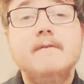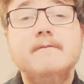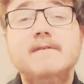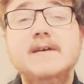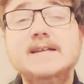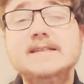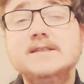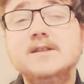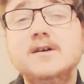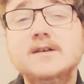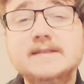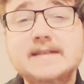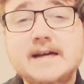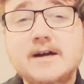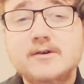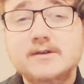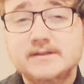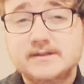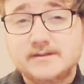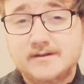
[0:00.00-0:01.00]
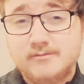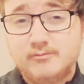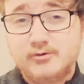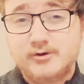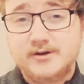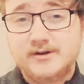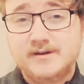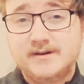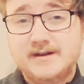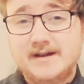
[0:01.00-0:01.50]
They start out as
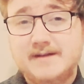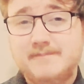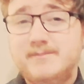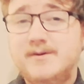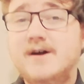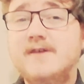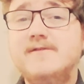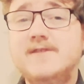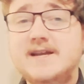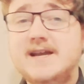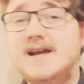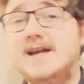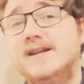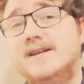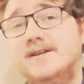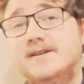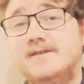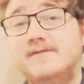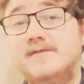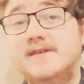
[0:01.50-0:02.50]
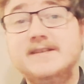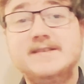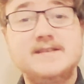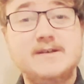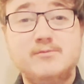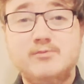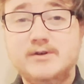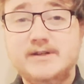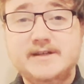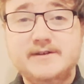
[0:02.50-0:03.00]
someone, and by the end, they're
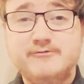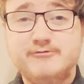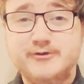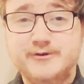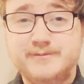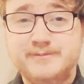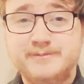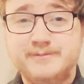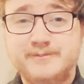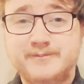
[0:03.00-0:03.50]
someone different.